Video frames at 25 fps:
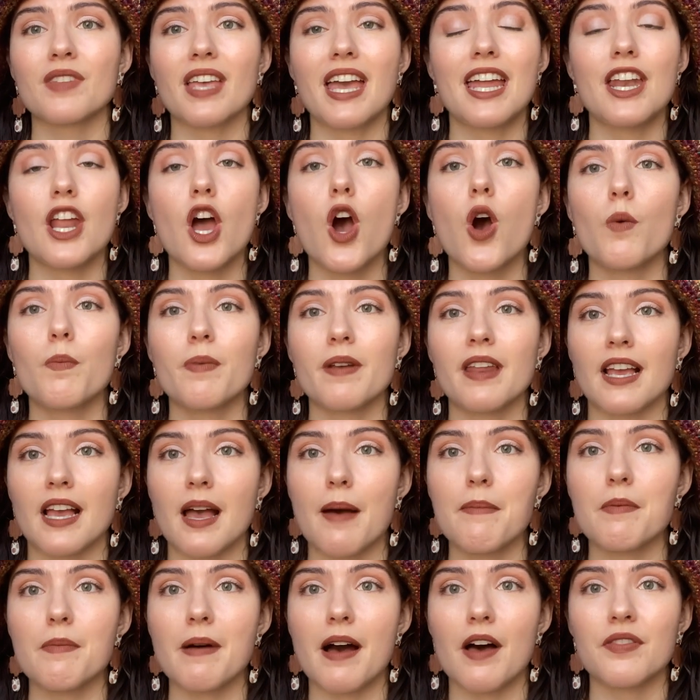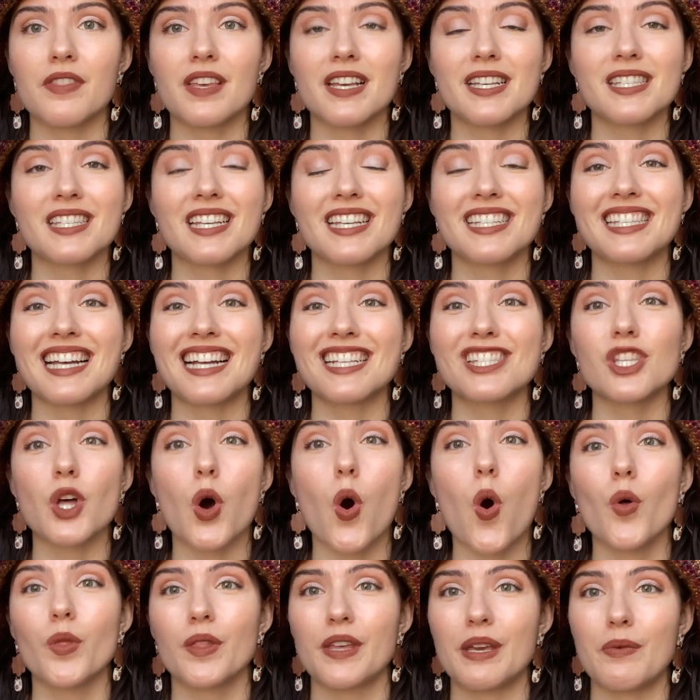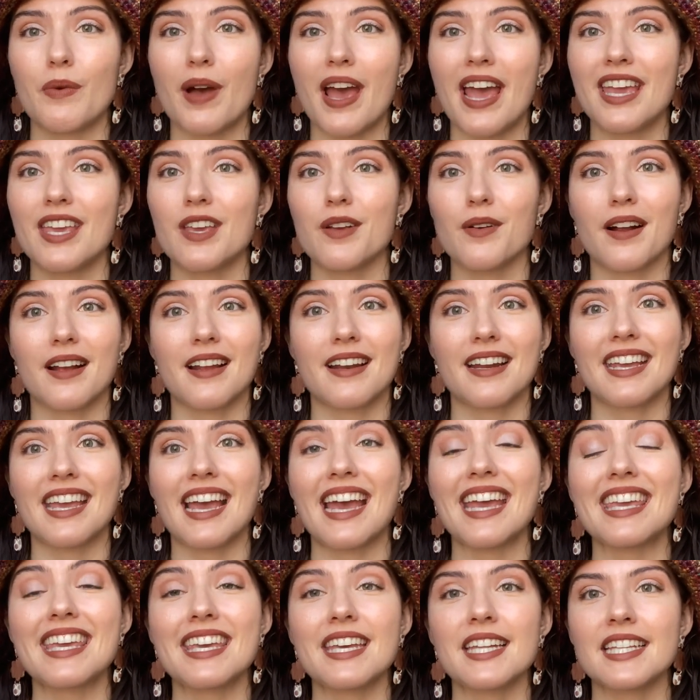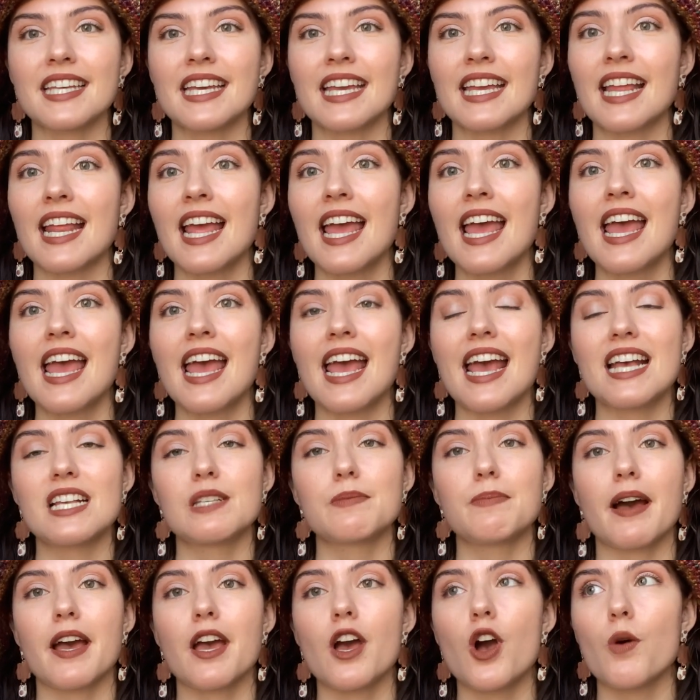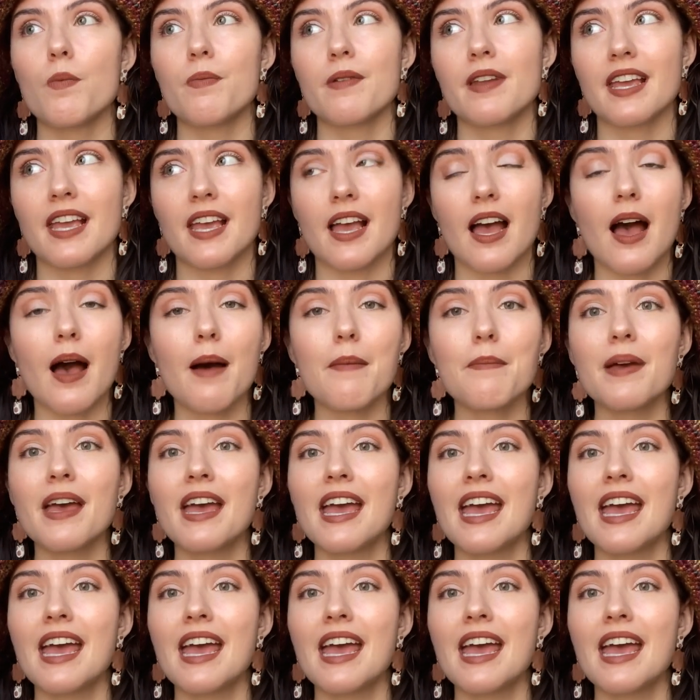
and opening up about this, because that's the only way you're going to get healing, is by opening up